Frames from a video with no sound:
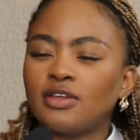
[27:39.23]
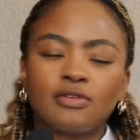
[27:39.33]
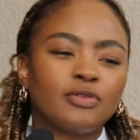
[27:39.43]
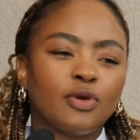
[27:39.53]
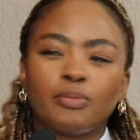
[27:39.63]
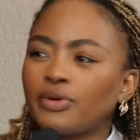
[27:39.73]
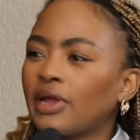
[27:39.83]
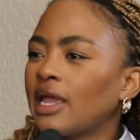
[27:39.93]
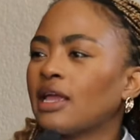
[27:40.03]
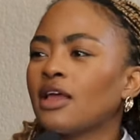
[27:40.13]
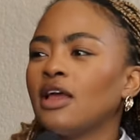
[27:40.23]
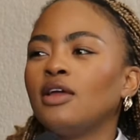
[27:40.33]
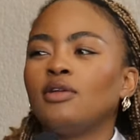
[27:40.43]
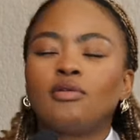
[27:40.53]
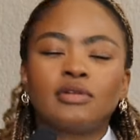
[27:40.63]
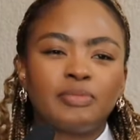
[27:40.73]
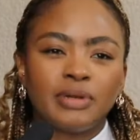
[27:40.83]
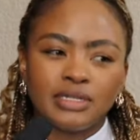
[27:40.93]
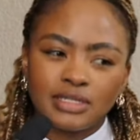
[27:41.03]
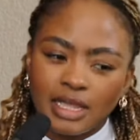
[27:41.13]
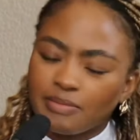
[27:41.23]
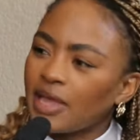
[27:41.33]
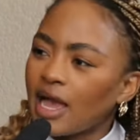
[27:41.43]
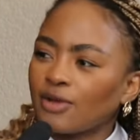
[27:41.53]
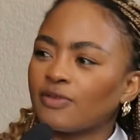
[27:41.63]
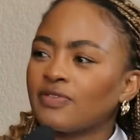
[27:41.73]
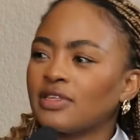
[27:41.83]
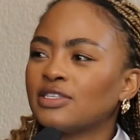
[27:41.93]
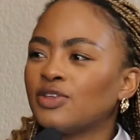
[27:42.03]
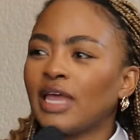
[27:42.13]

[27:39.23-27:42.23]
You're, you're praying, Lord, please get me out of this.